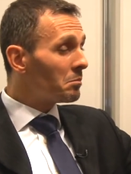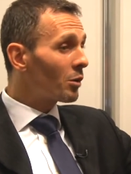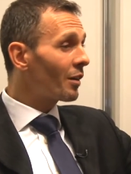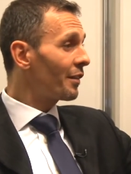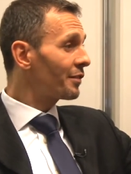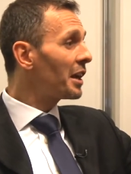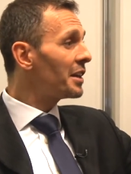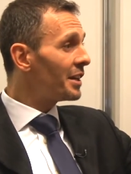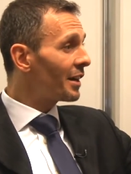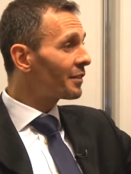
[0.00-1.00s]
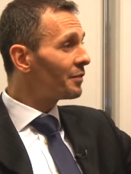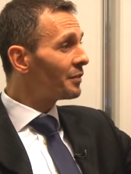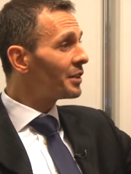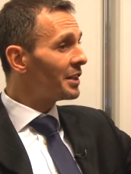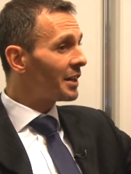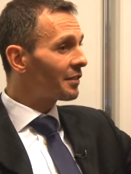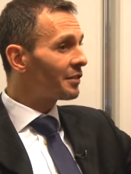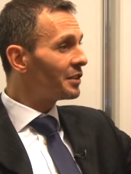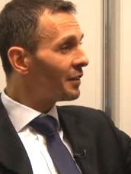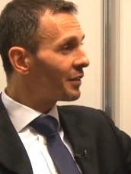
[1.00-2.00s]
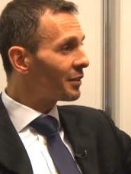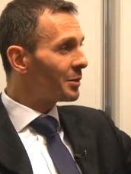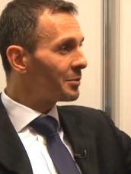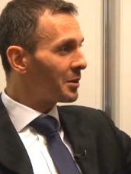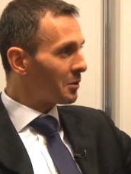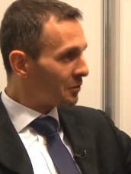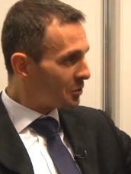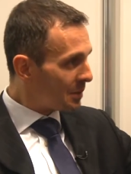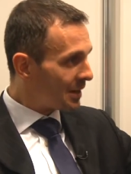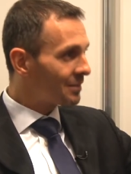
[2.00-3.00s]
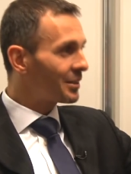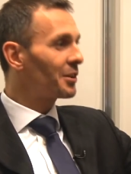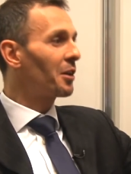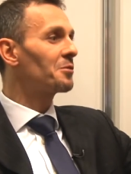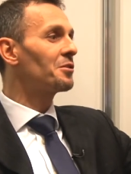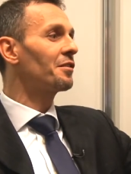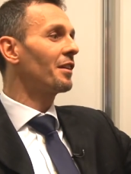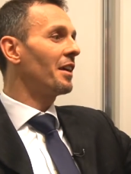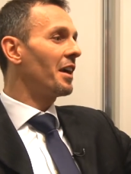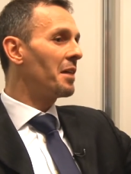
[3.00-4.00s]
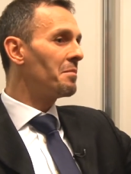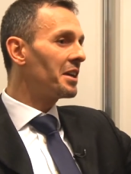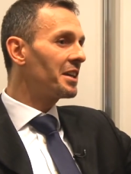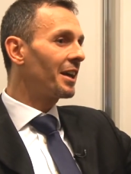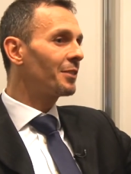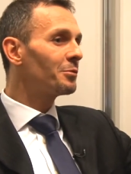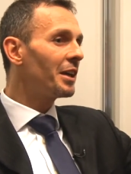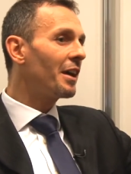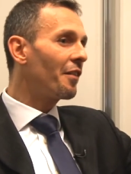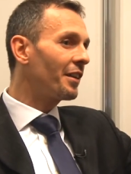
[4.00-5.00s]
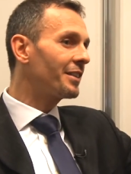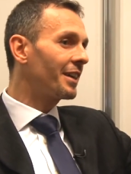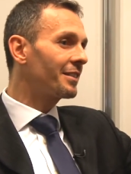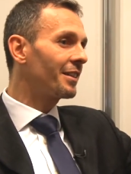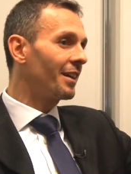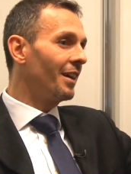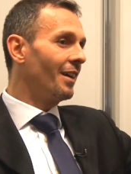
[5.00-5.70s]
more or less 10 years, 15 years a difference between consumer technologies and medical. Today, I think that, uh,